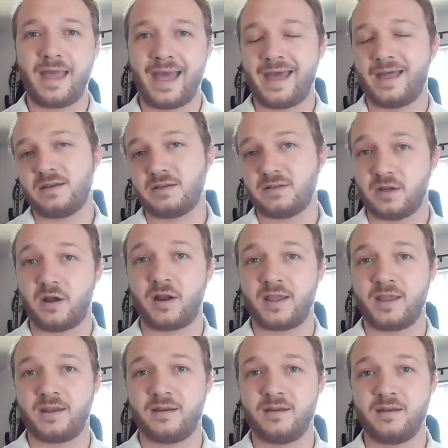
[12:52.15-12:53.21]
at
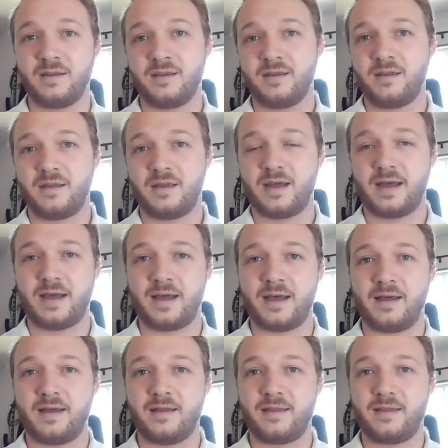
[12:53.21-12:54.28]
Target
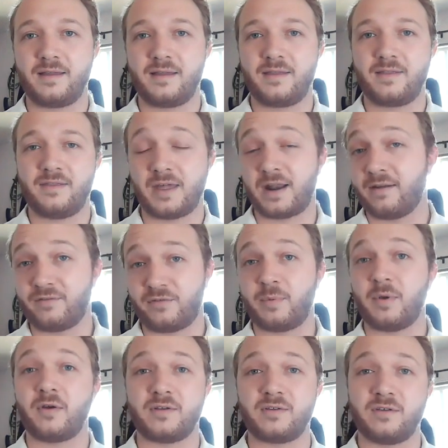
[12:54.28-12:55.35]
uh, that I've
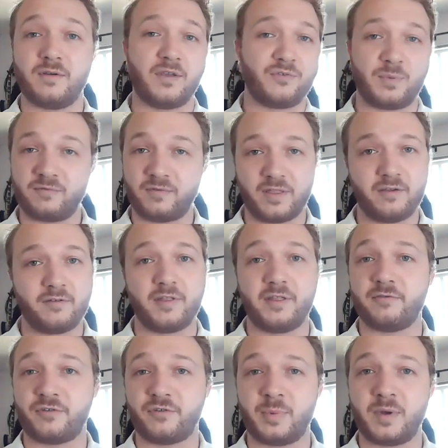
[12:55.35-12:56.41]
spoken to has been really, really
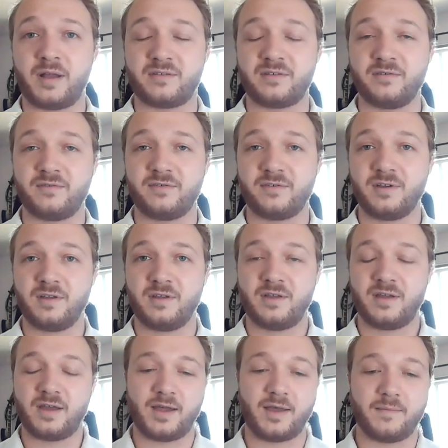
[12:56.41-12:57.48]
responsive.
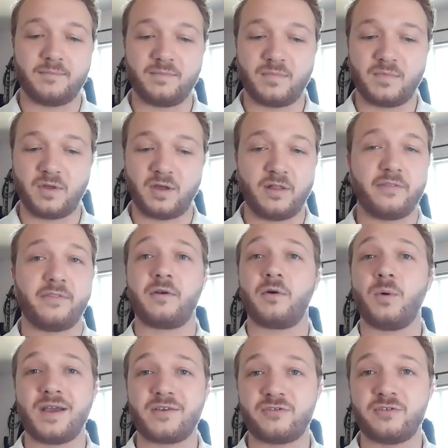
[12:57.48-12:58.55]
Um, all of the
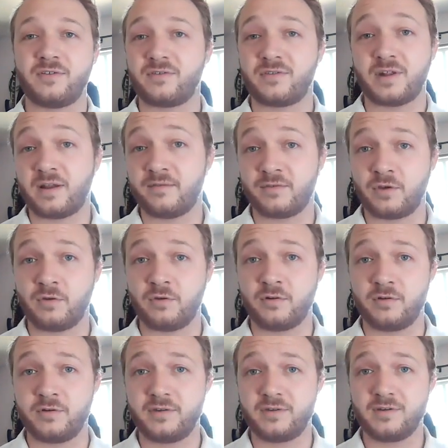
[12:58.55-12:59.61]
questions that I've
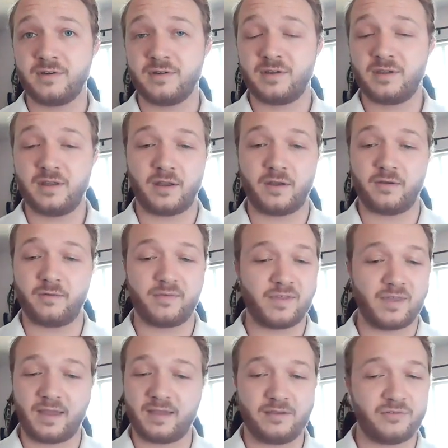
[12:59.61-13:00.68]
Googled you know,
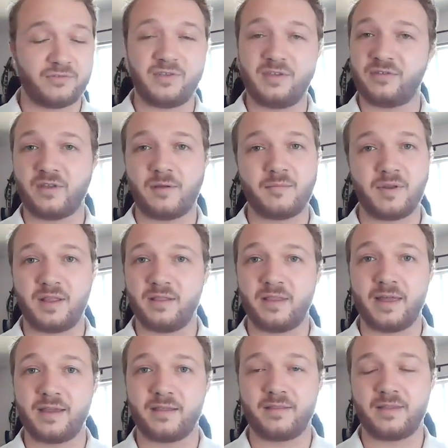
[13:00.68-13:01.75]
uh, you see somebody
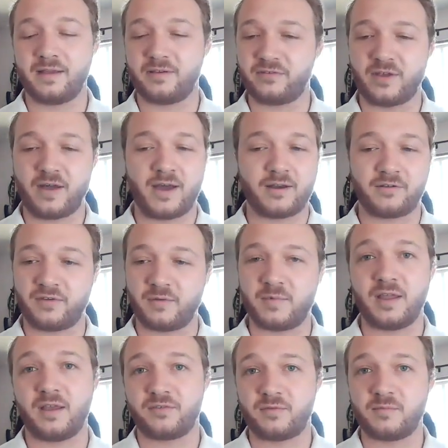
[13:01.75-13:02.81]
like like Scott or
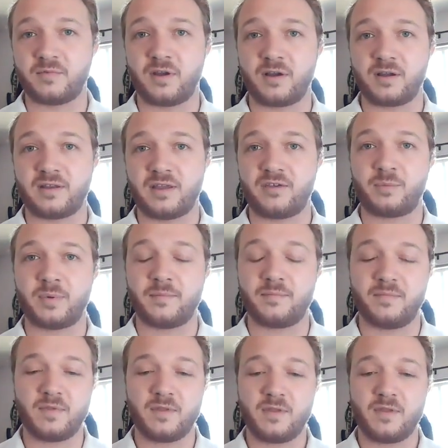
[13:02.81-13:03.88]
somebody else from Target Test Prep